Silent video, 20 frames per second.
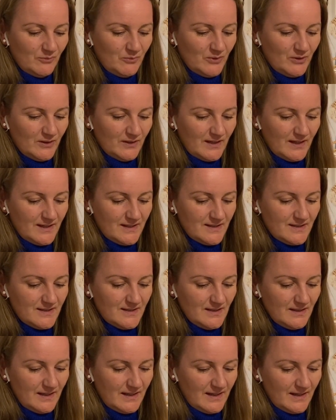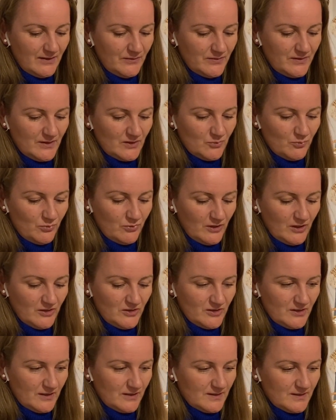But I still have this
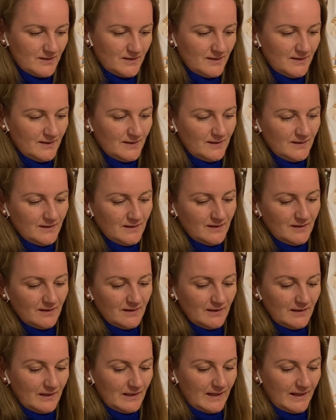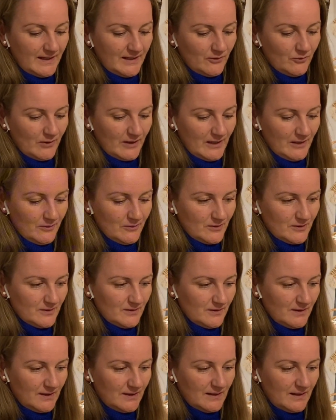project lying around,
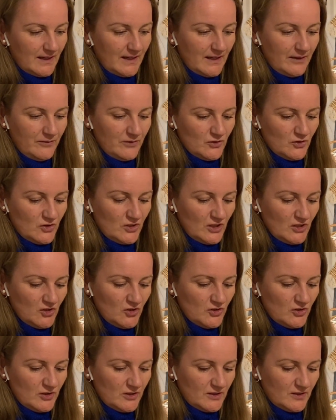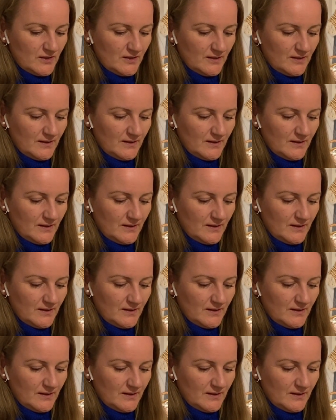and I haven't touched it